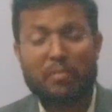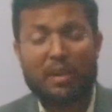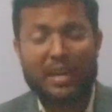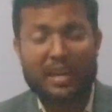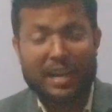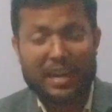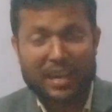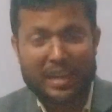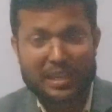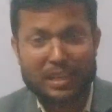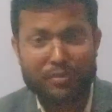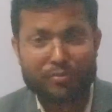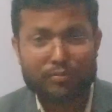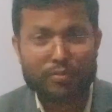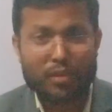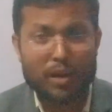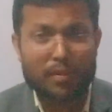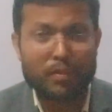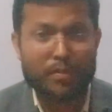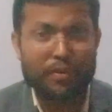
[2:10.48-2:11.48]
but it is a
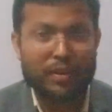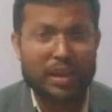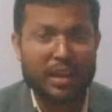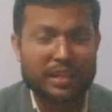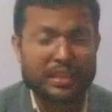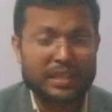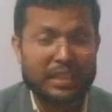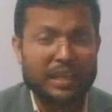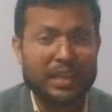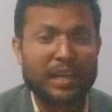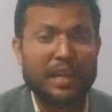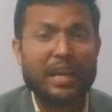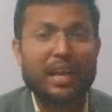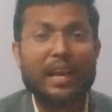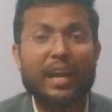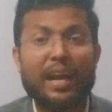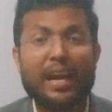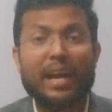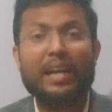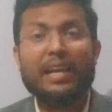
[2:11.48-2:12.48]
form of energy.
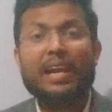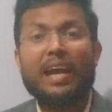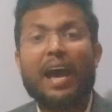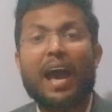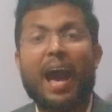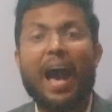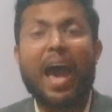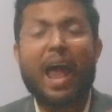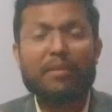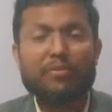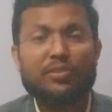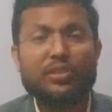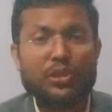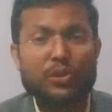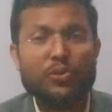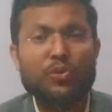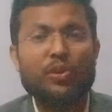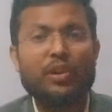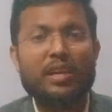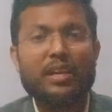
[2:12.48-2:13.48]
It helps
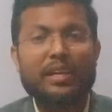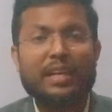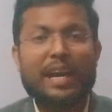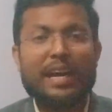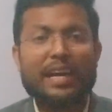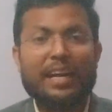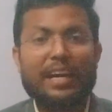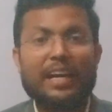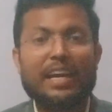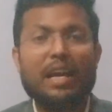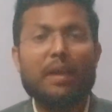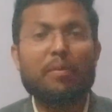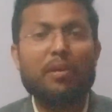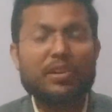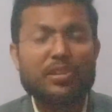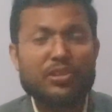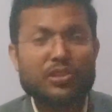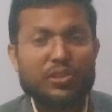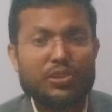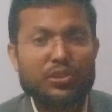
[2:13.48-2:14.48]
you, it
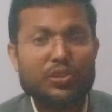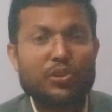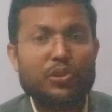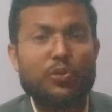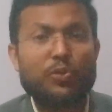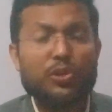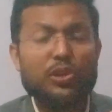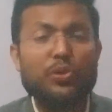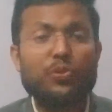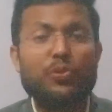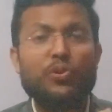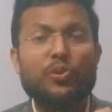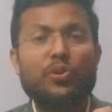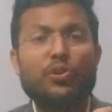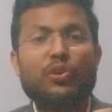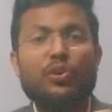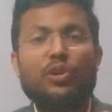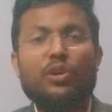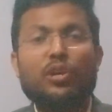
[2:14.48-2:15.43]
enables to you